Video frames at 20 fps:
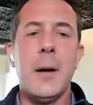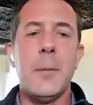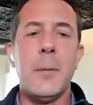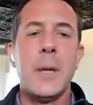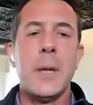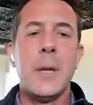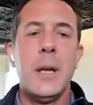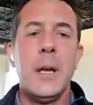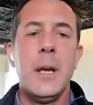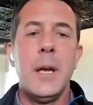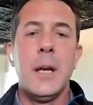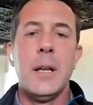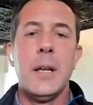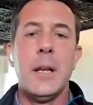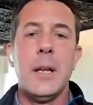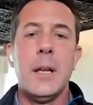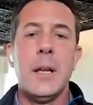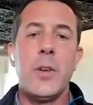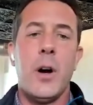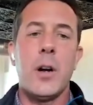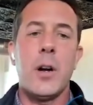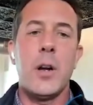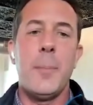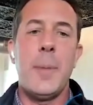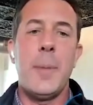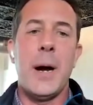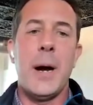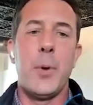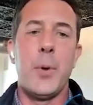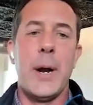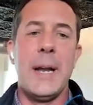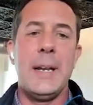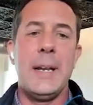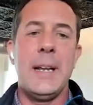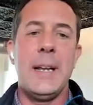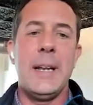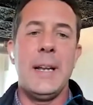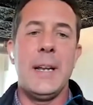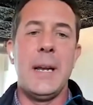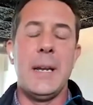Now, let's talk about
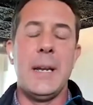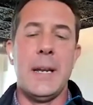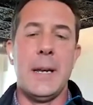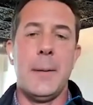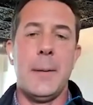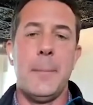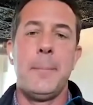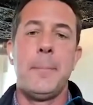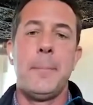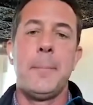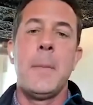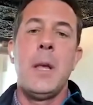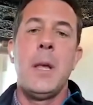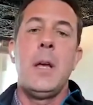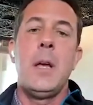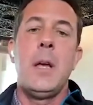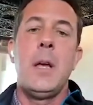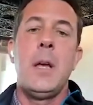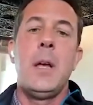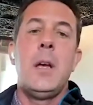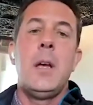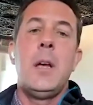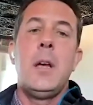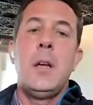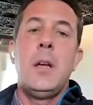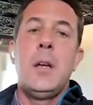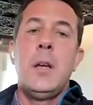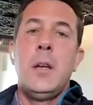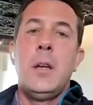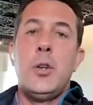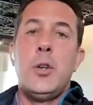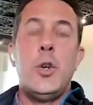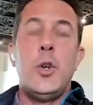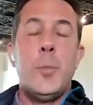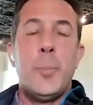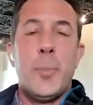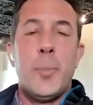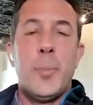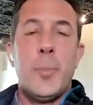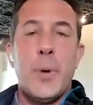branding and media.
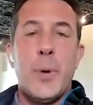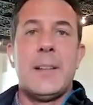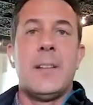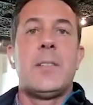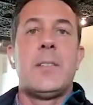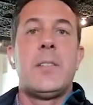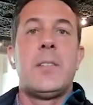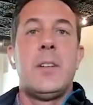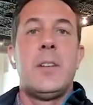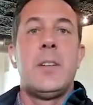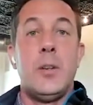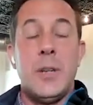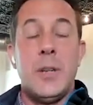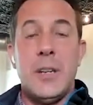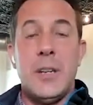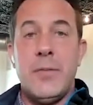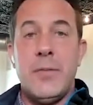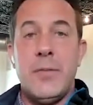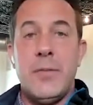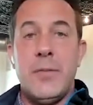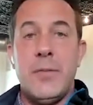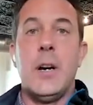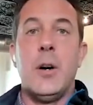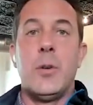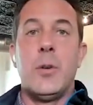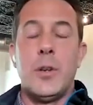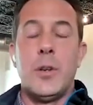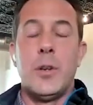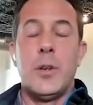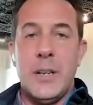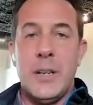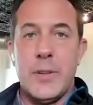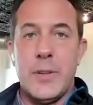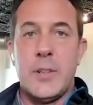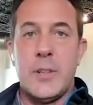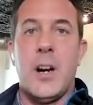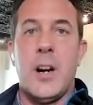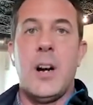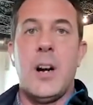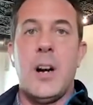New practice, you need video,
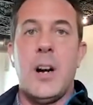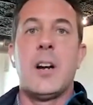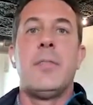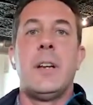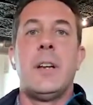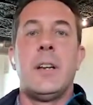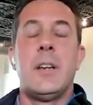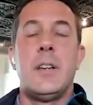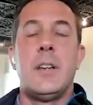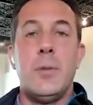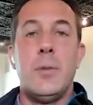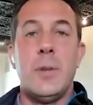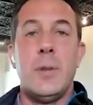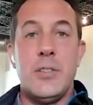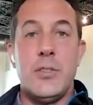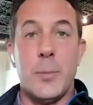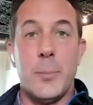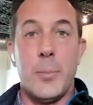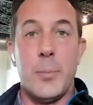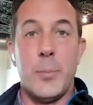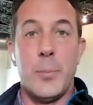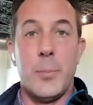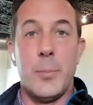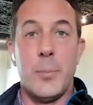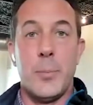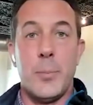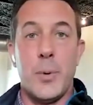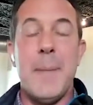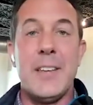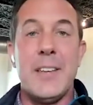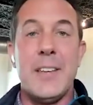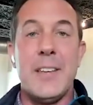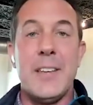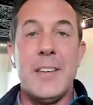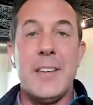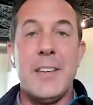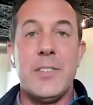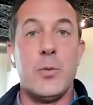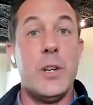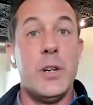you need photography, you need your
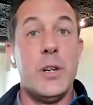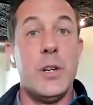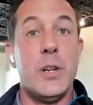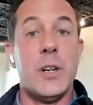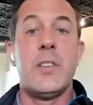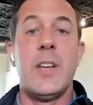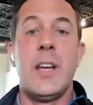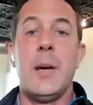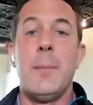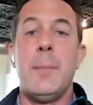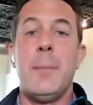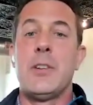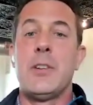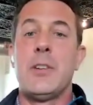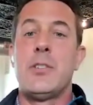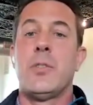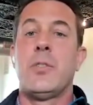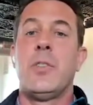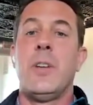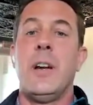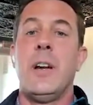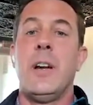brand message. What are you going to say